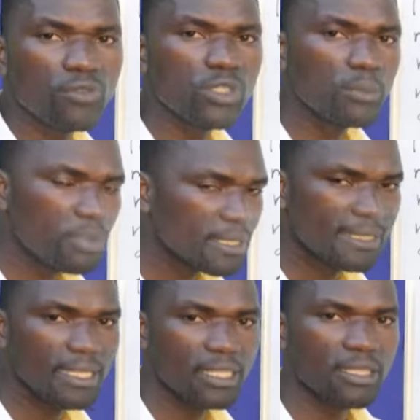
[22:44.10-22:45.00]

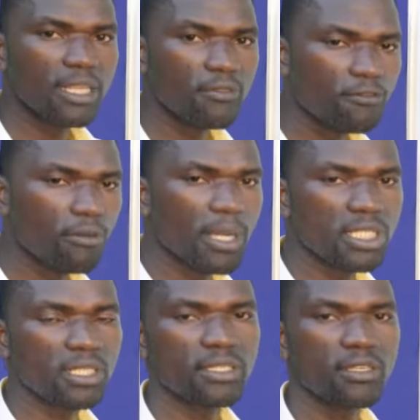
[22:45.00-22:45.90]
represent the
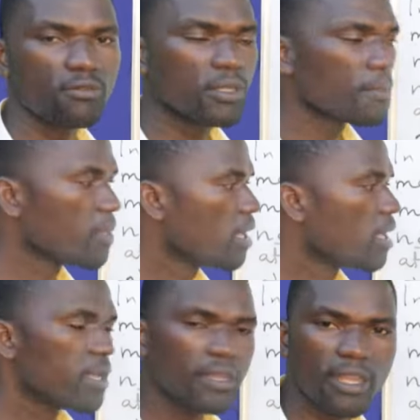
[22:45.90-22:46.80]
information given
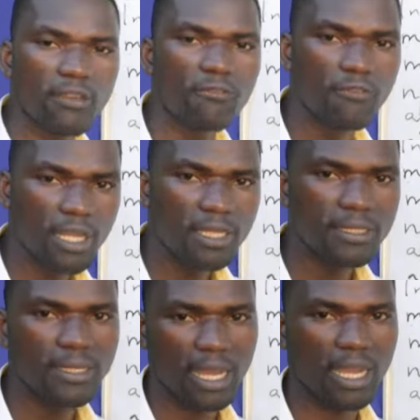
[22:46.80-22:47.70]
in a
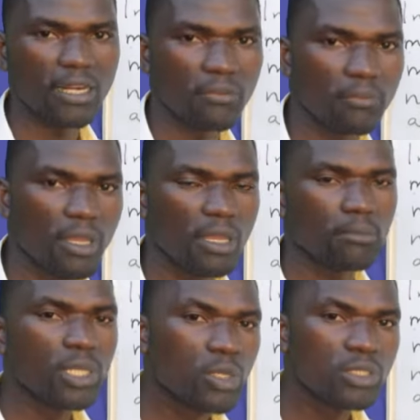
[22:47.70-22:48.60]
Venn diagram,
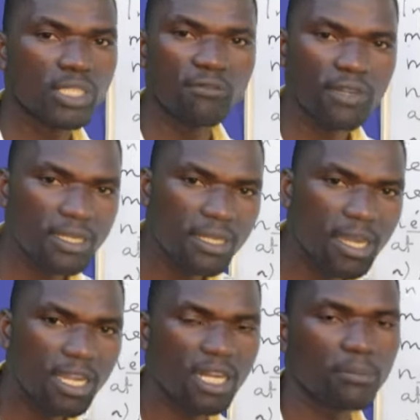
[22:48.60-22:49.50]
because a Venn
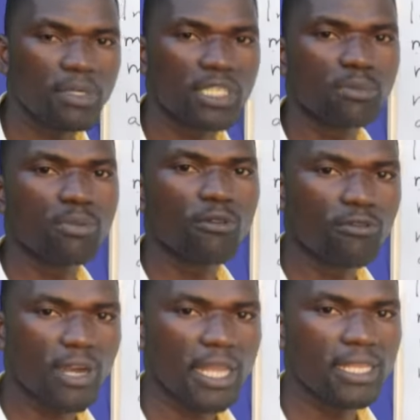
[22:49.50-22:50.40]
diagram is
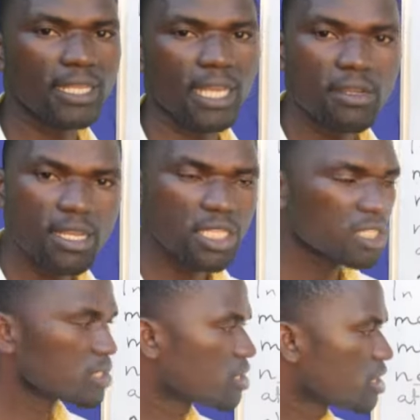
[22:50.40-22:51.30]
providing a
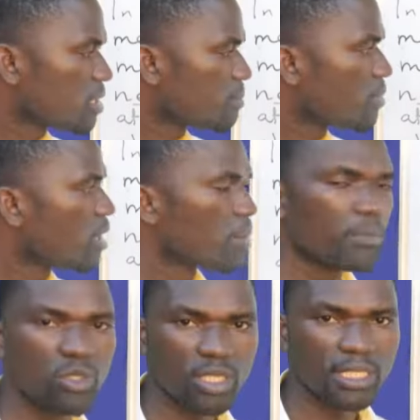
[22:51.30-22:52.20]
relationship
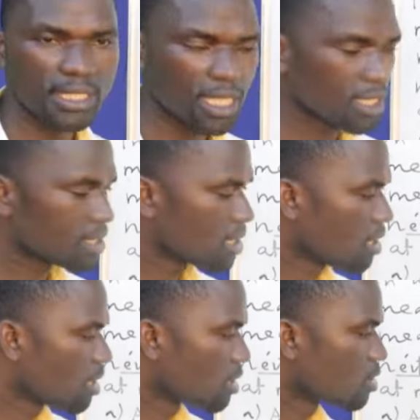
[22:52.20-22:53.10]
between sets.
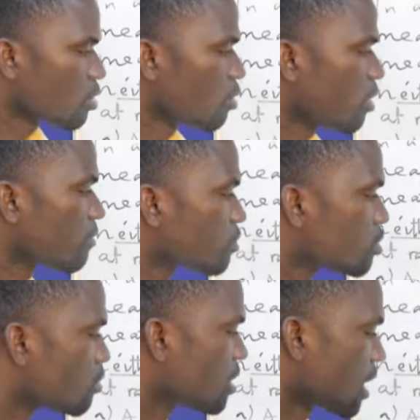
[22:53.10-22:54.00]
So we have to
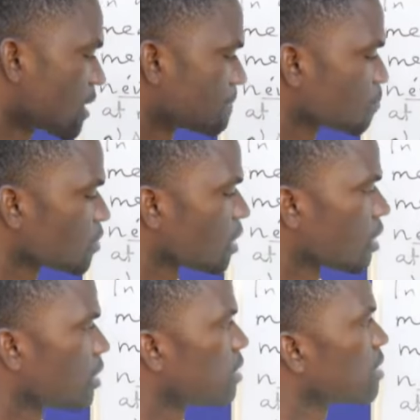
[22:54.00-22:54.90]
do that.
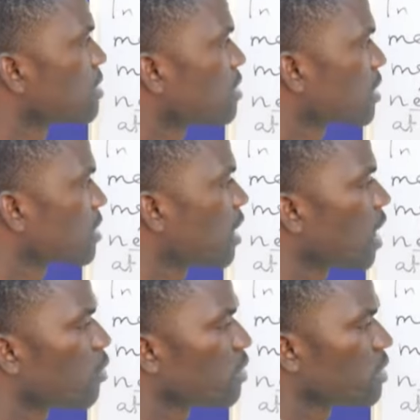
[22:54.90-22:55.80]
Let's check
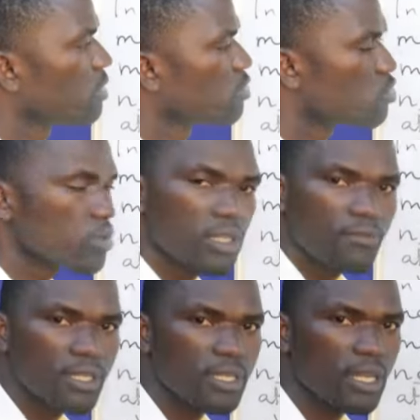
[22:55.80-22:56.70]
how we draw the
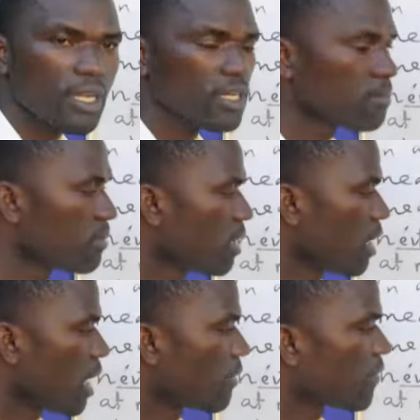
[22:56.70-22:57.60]
Venn diagram
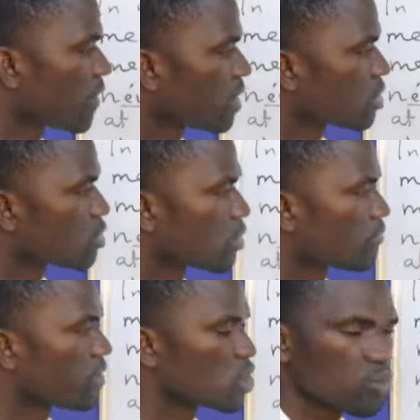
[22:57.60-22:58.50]
and then
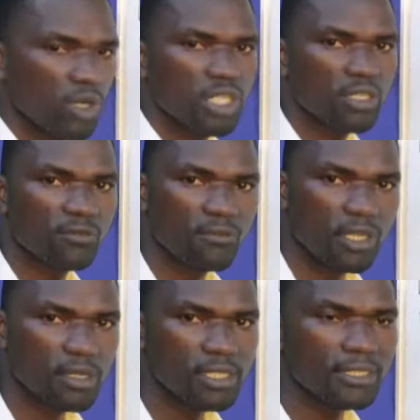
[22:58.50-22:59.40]
solve this question
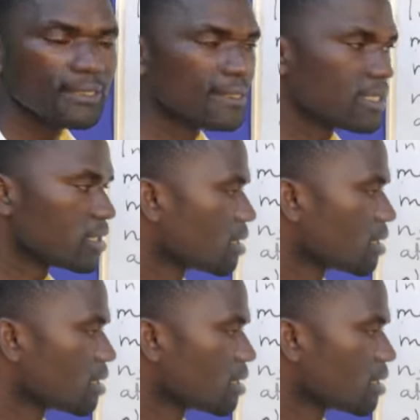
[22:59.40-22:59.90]
very easy.